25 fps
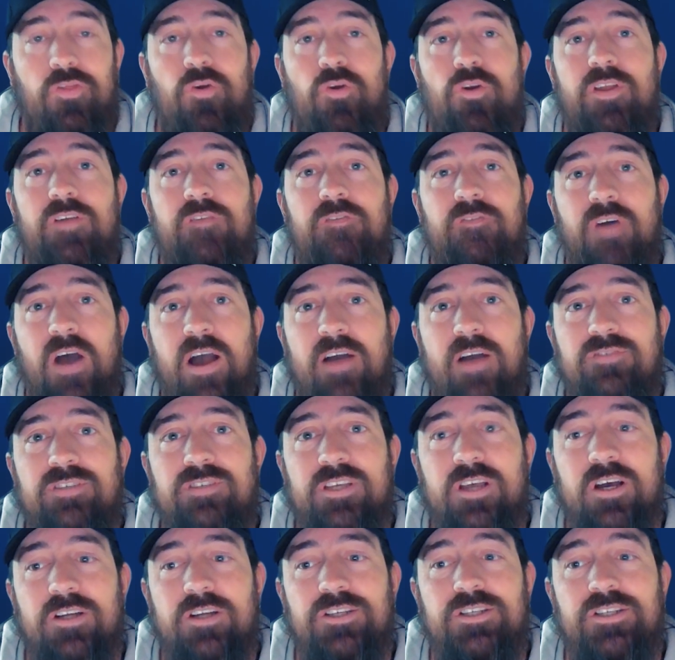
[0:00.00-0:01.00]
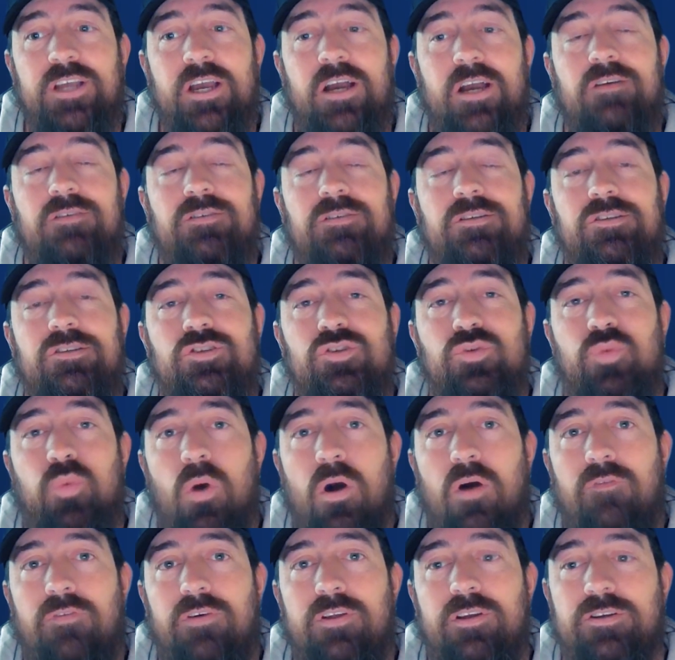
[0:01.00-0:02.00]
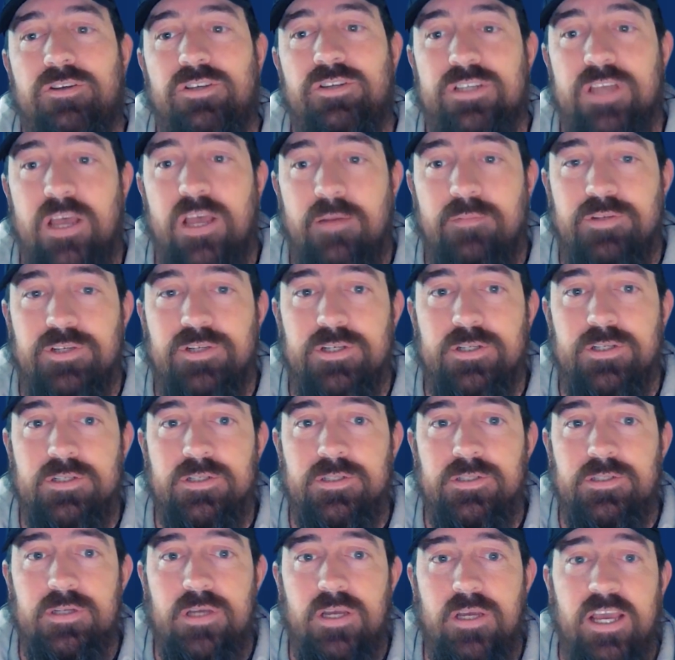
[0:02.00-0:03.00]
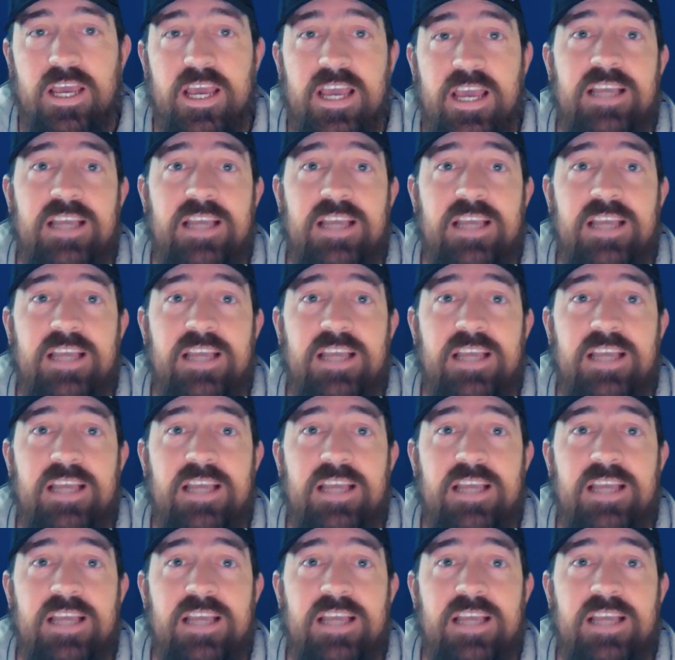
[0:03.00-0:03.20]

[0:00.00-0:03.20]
35 touchdowns, and 12 interceptions.